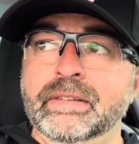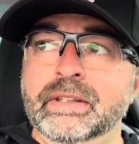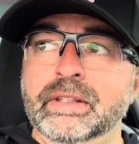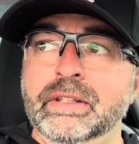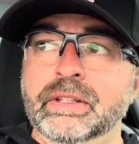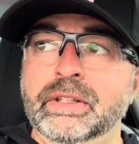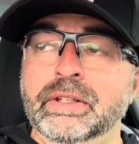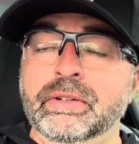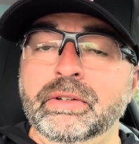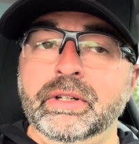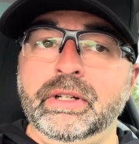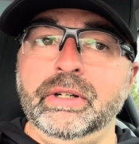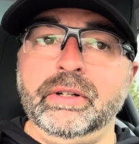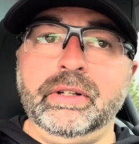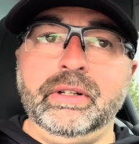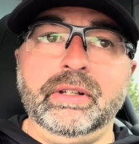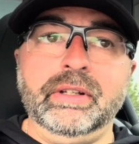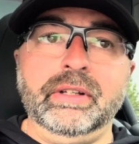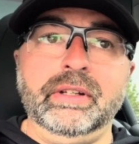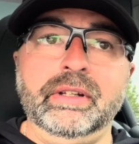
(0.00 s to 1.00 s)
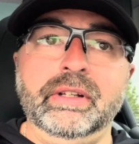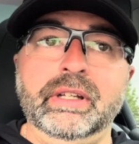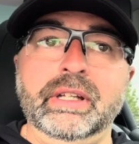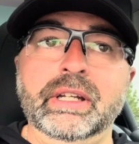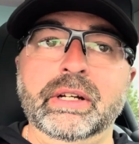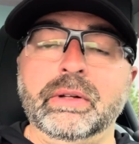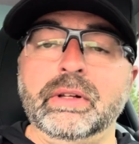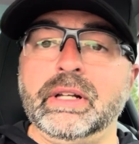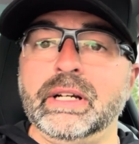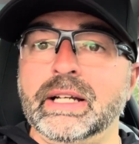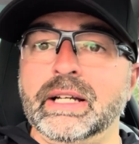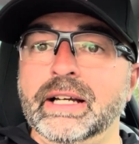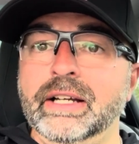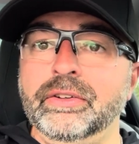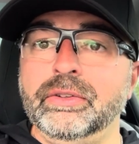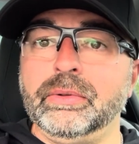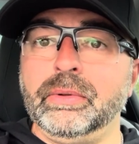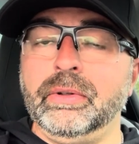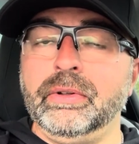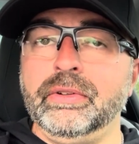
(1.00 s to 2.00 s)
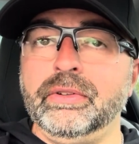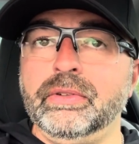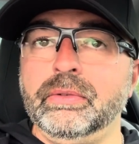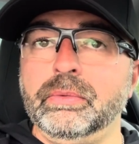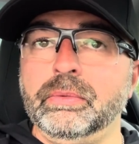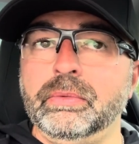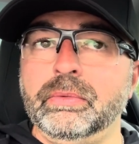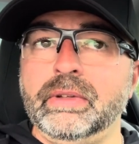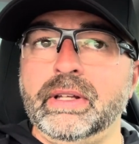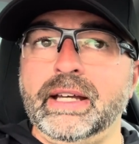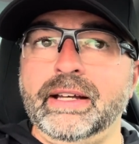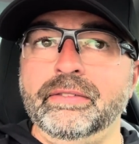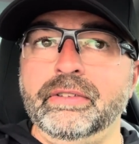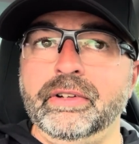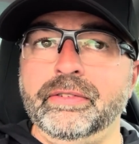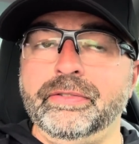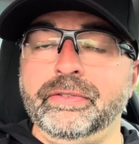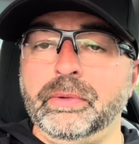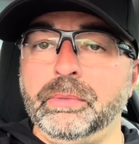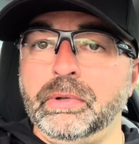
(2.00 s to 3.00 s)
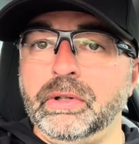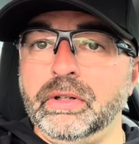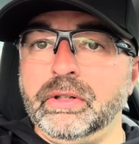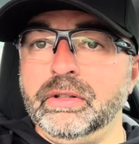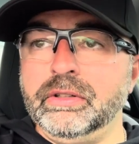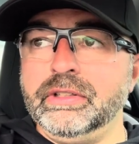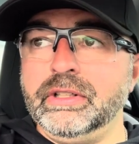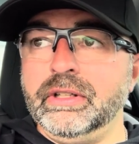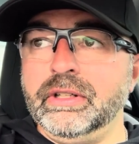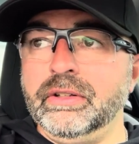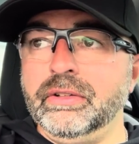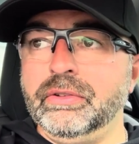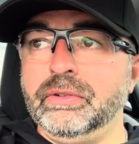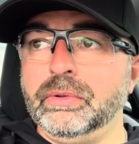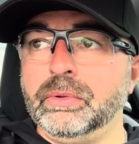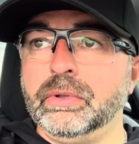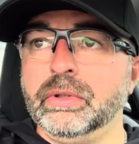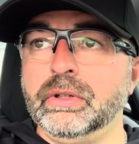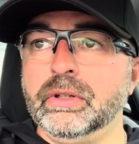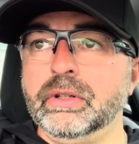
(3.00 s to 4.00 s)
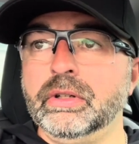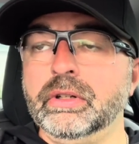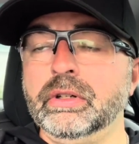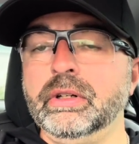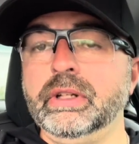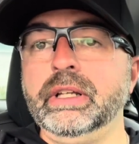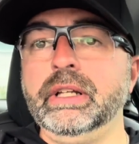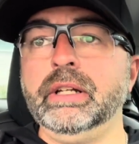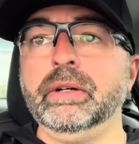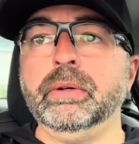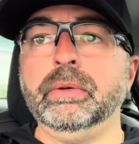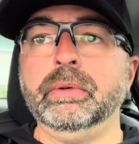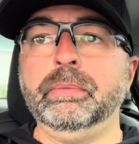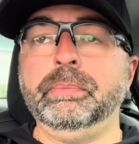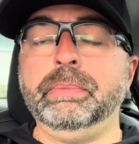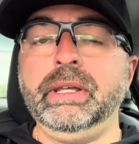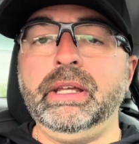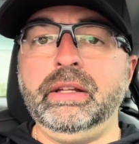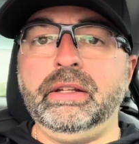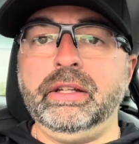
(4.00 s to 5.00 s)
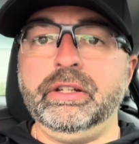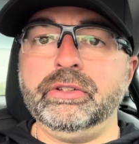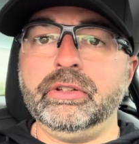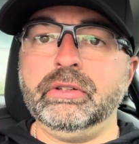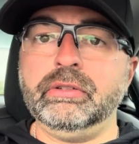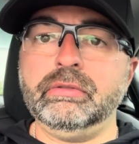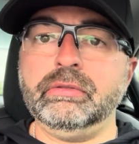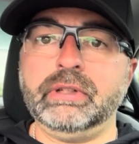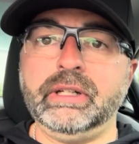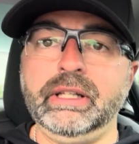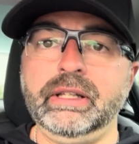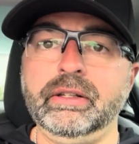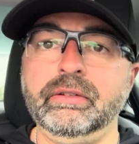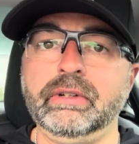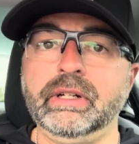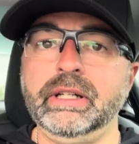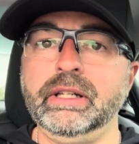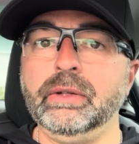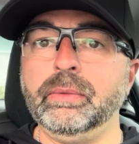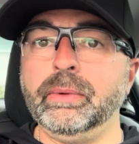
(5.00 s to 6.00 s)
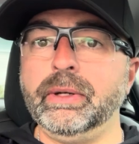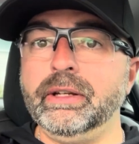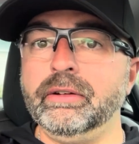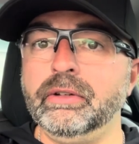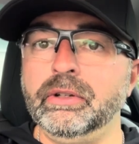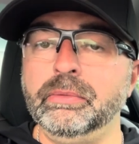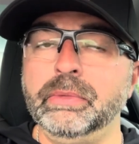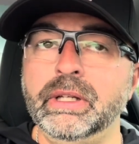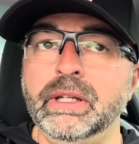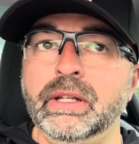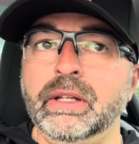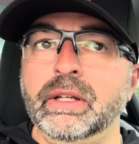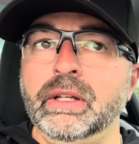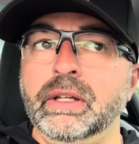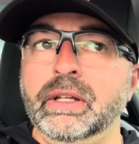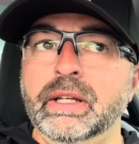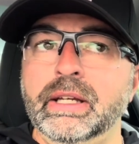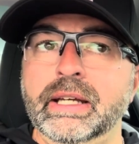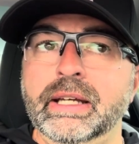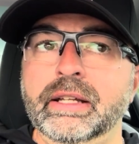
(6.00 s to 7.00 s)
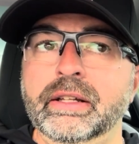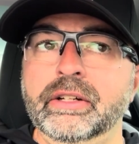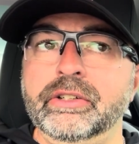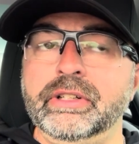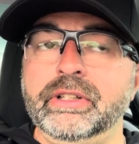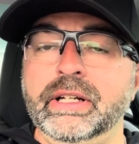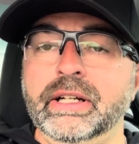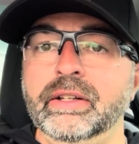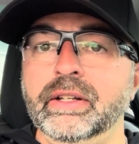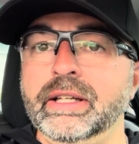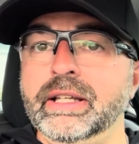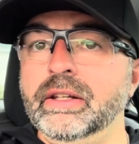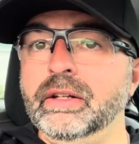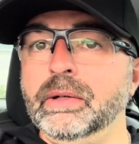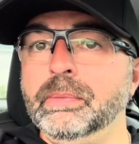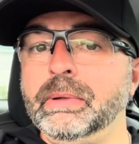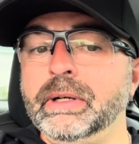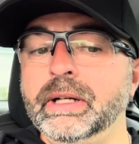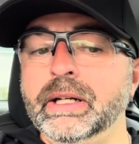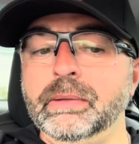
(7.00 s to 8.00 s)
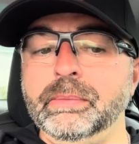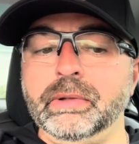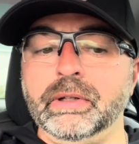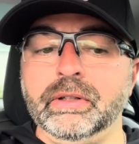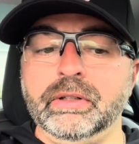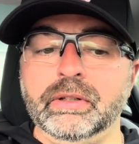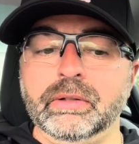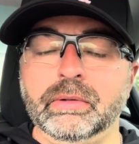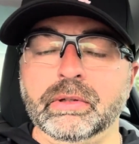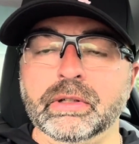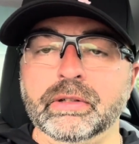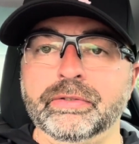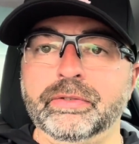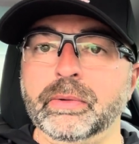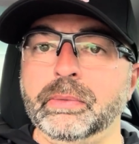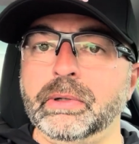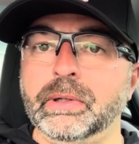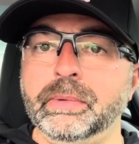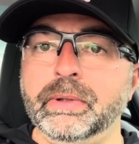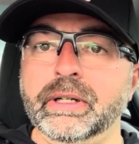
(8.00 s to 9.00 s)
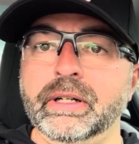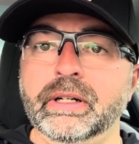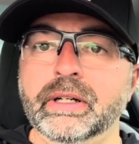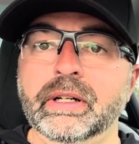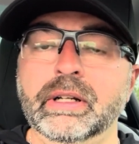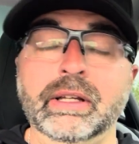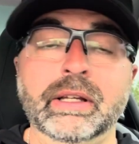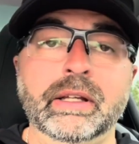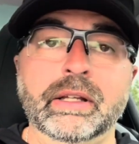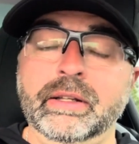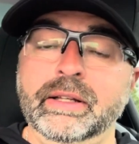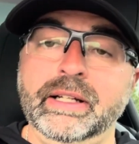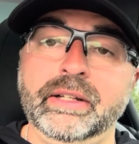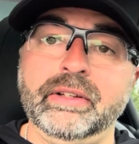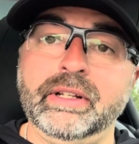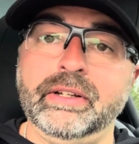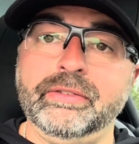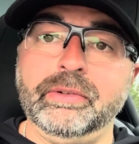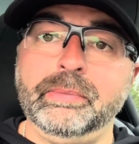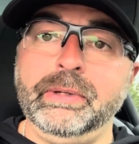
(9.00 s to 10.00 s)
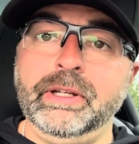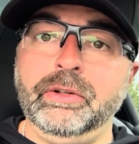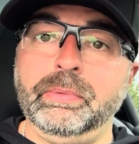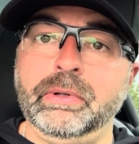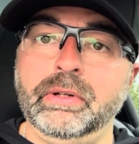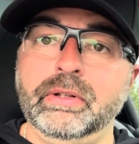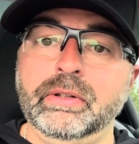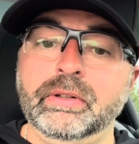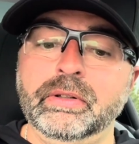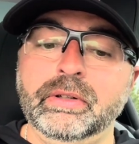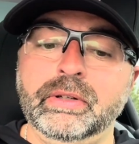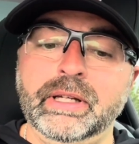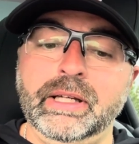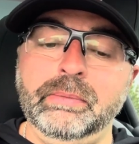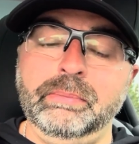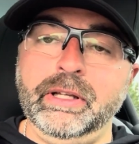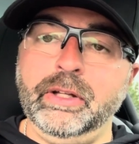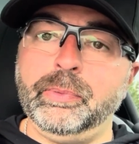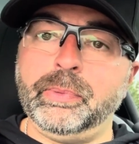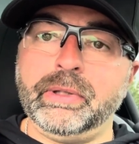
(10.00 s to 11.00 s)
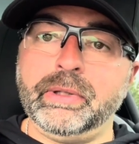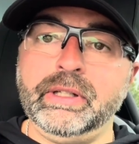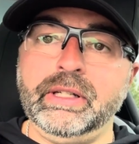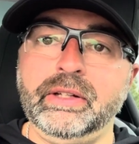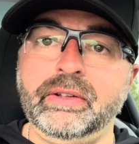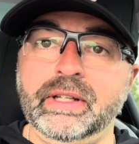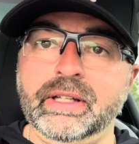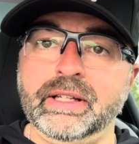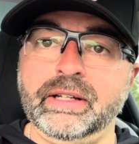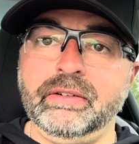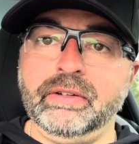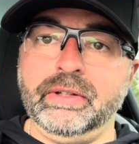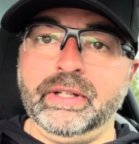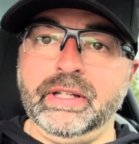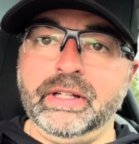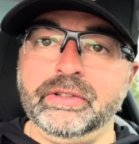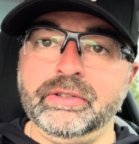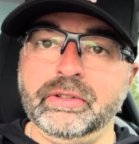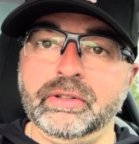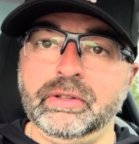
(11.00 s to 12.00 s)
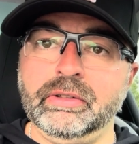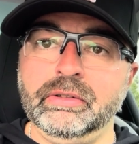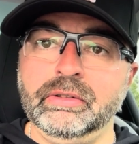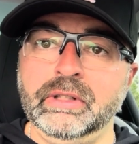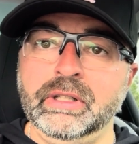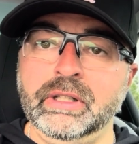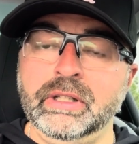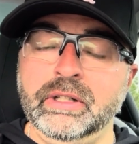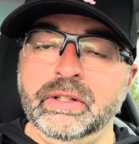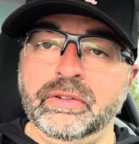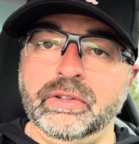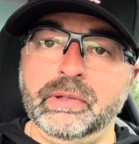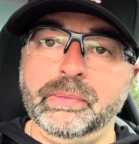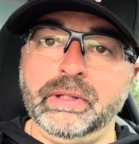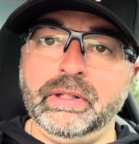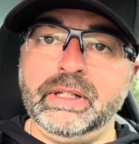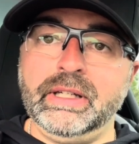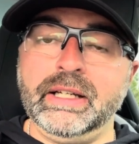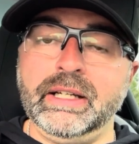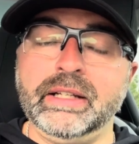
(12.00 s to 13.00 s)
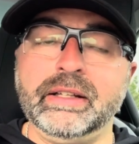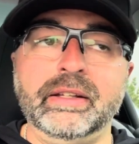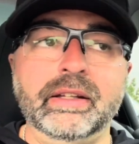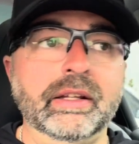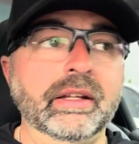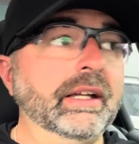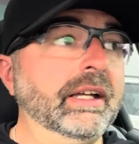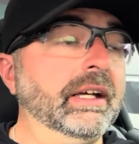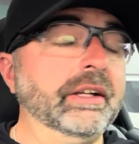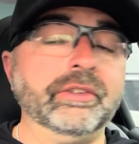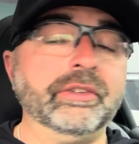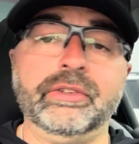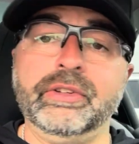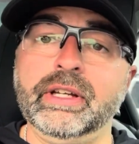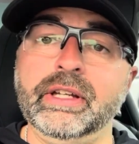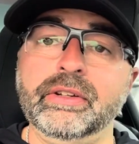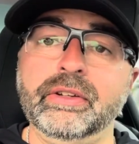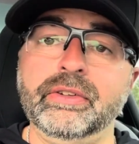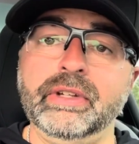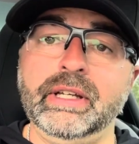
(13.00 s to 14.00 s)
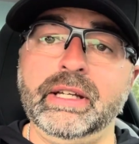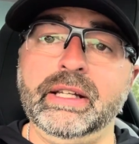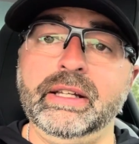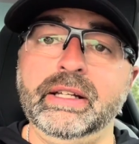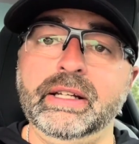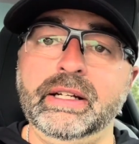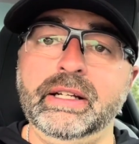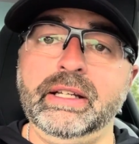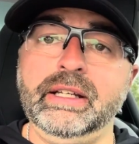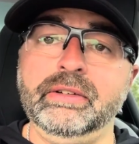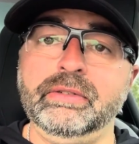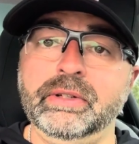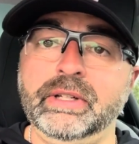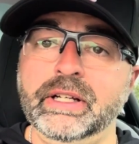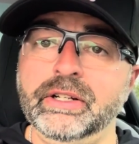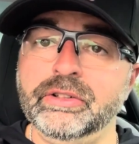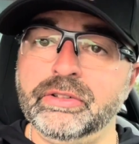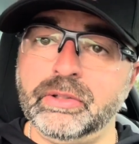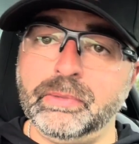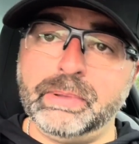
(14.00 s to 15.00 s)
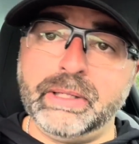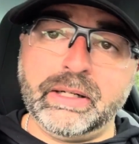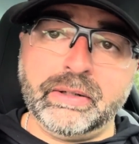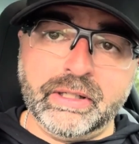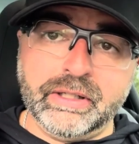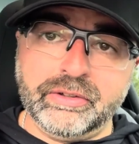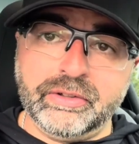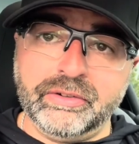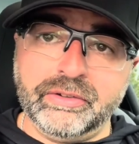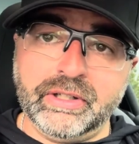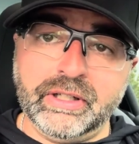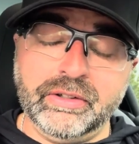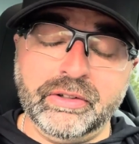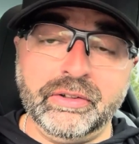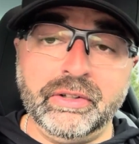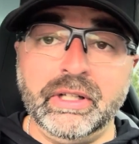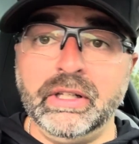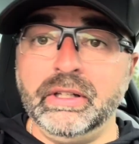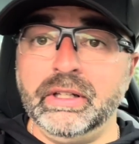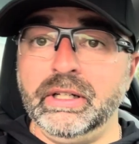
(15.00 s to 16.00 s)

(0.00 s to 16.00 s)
You can go to, a lot of high schools have their football coaches or, PE teacher running the weight room, and they're training like either a bodybuilder or a football player. That's not for baseball, okay? Baseball needs anti-rotational stability exercises, and they need rotational power exercises.